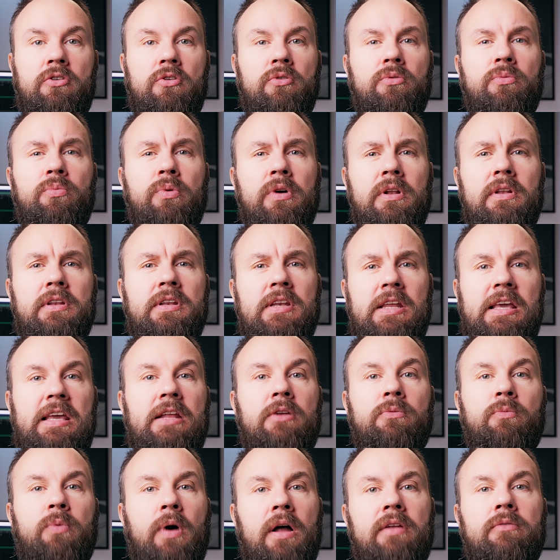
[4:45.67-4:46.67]
you will
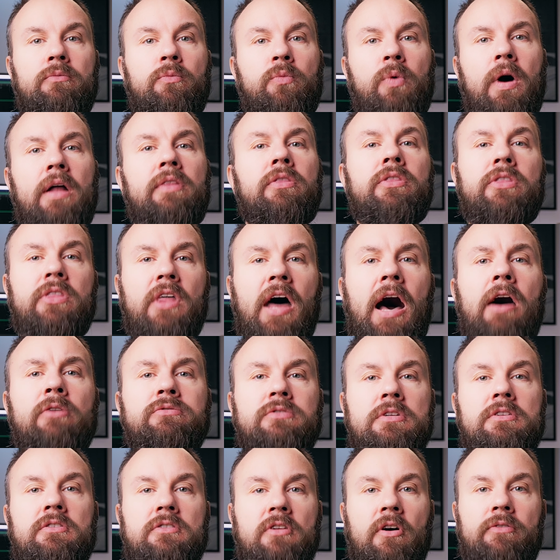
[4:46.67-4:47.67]
need
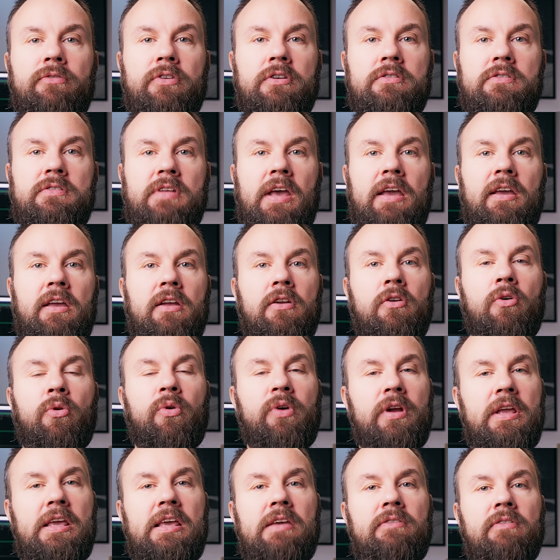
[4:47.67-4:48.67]
1/1000th of a second
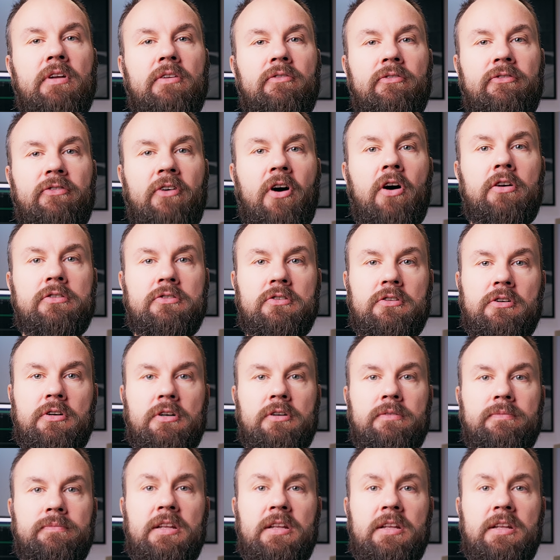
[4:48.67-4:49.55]
or even faster.